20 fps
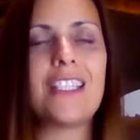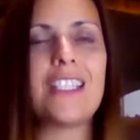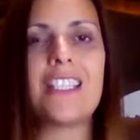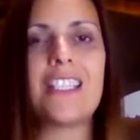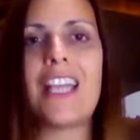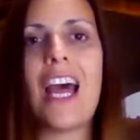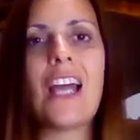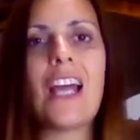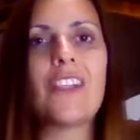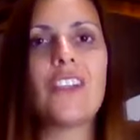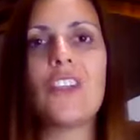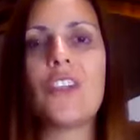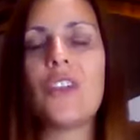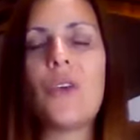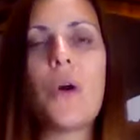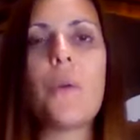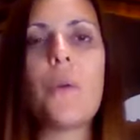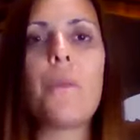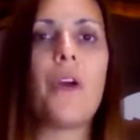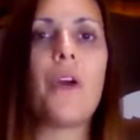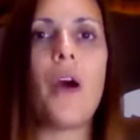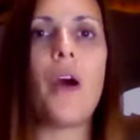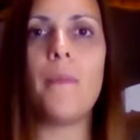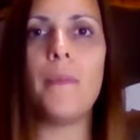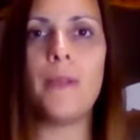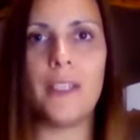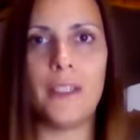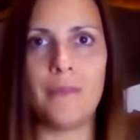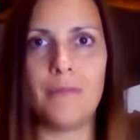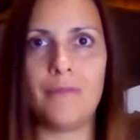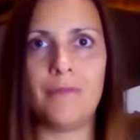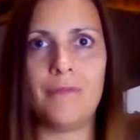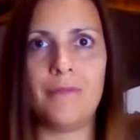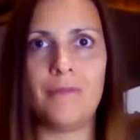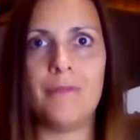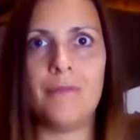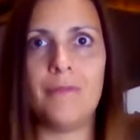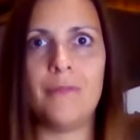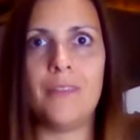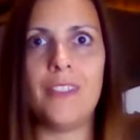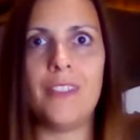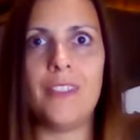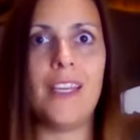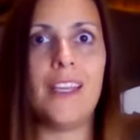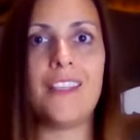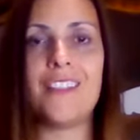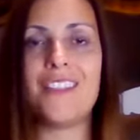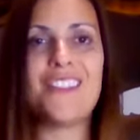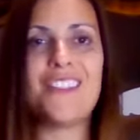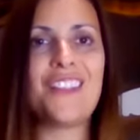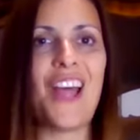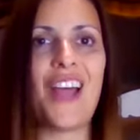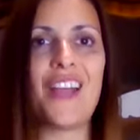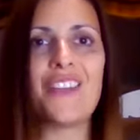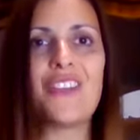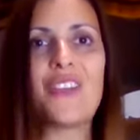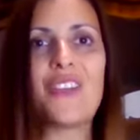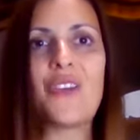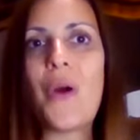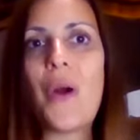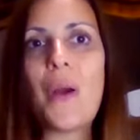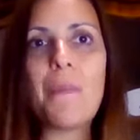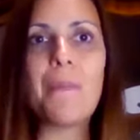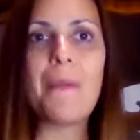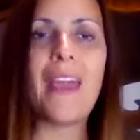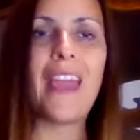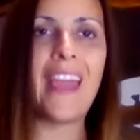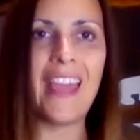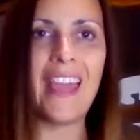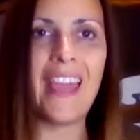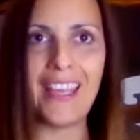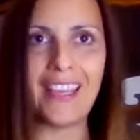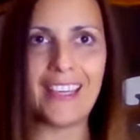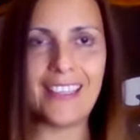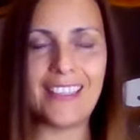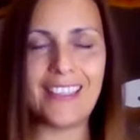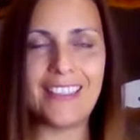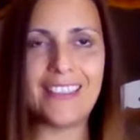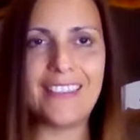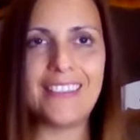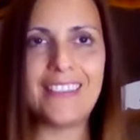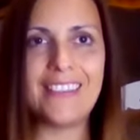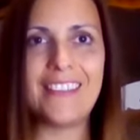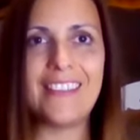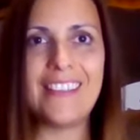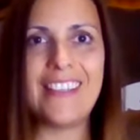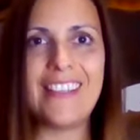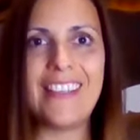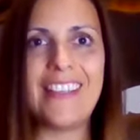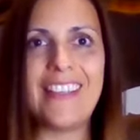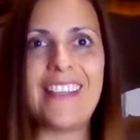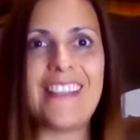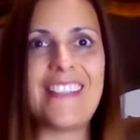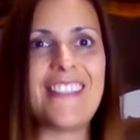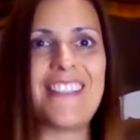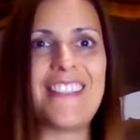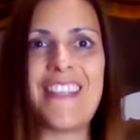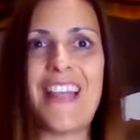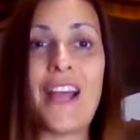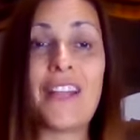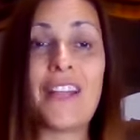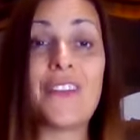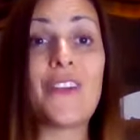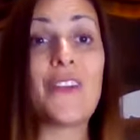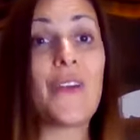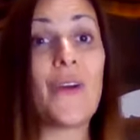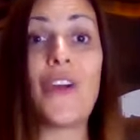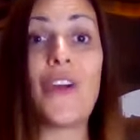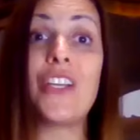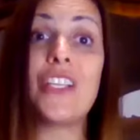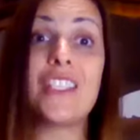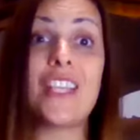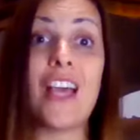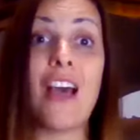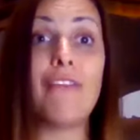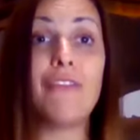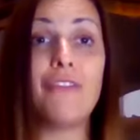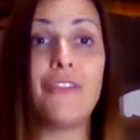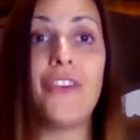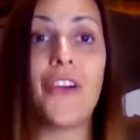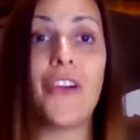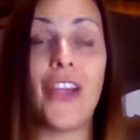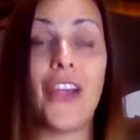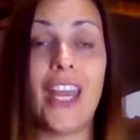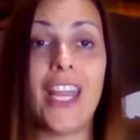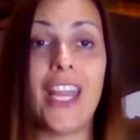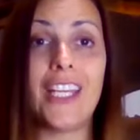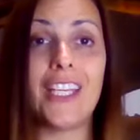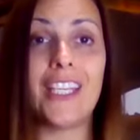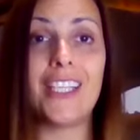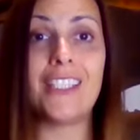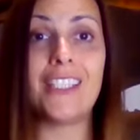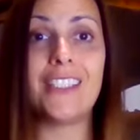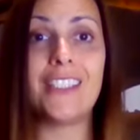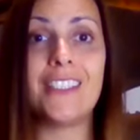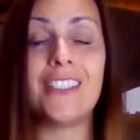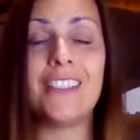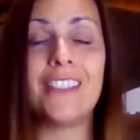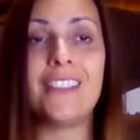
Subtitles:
It's not your problem. It's not your pain. It's not your suffering.